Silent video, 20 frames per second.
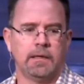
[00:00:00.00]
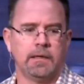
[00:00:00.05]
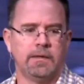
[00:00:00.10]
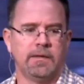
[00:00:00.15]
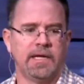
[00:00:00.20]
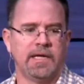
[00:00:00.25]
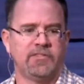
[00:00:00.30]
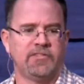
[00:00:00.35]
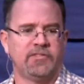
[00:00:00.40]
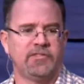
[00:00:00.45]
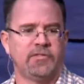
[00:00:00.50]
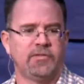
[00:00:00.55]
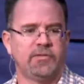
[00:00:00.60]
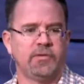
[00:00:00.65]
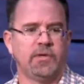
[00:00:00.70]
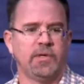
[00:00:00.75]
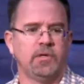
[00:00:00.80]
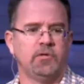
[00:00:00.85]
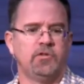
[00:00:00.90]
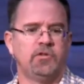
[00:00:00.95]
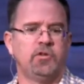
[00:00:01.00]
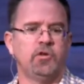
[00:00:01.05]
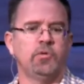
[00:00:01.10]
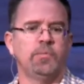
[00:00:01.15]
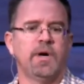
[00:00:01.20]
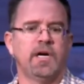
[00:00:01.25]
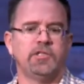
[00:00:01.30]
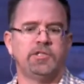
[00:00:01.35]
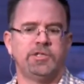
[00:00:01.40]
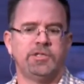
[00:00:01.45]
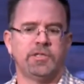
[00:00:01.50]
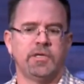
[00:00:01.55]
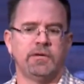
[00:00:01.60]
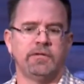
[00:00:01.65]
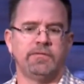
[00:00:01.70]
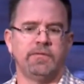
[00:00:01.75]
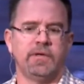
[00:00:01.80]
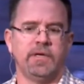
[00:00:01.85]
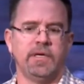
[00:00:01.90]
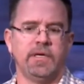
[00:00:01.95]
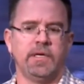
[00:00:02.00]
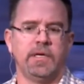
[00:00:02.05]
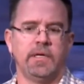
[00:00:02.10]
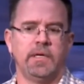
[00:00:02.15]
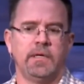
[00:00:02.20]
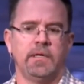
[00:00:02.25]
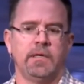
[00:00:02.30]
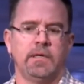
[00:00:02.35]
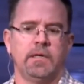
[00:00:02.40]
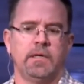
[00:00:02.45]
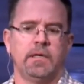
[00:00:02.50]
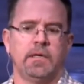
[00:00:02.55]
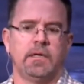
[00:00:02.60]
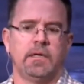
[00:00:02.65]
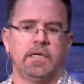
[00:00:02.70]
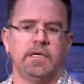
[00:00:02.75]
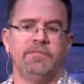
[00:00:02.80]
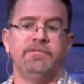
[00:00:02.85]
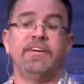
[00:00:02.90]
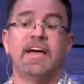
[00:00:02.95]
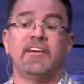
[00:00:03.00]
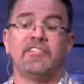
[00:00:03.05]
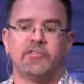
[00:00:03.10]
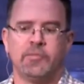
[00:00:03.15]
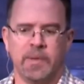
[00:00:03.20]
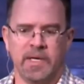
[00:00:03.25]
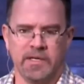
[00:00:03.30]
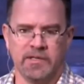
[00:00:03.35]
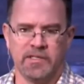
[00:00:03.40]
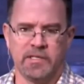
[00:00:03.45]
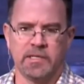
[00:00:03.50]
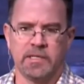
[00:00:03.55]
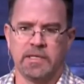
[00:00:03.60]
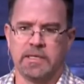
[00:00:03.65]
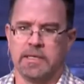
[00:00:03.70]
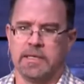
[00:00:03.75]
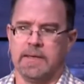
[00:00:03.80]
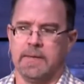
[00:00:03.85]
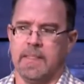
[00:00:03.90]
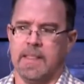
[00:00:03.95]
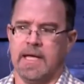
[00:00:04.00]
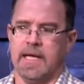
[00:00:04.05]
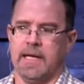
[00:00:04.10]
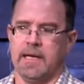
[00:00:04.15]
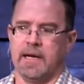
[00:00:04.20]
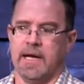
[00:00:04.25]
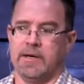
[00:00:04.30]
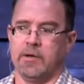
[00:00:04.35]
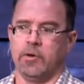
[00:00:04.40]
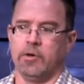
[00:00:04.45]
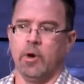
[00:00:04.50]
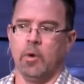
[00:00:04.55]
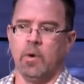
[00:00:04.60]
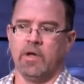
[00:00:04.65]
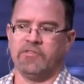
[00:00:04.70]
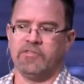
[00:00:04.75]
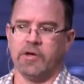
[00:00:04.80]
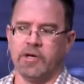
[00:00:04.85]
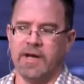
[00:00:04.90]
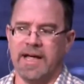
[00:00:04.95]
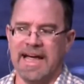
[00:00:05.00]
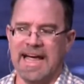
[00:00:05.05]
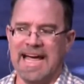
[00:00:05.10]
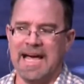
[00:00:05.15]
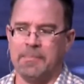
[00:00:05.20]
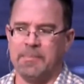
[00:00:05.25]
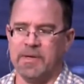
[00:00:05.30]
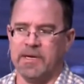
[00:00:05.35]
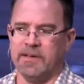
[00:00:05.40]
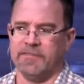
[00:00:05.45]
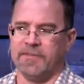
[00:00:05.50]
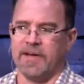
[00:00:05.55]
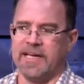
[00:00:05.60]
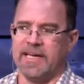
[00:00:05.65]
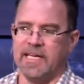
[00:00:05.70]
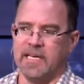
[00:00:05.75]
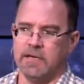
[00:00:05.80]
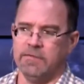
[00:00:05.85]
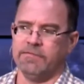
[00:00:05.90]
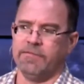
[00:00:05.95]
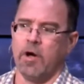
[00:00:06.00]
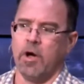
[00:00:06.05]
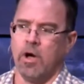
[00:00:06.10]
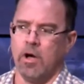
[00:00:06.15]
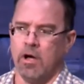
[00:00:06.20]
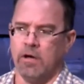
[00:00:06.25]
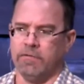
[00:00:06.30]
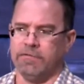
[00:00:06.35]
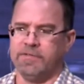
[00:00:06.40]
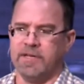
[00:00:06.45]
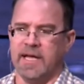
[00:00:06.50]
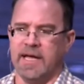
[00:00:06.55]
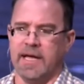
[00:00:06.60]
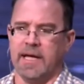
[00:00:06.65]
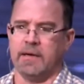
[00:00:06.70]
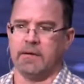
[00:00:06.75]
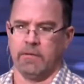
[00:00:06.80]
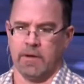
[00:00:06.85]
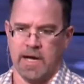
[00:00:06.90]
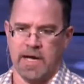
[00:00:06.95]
that's too much of a investment. And I don't know what's going to happen if I get involved, and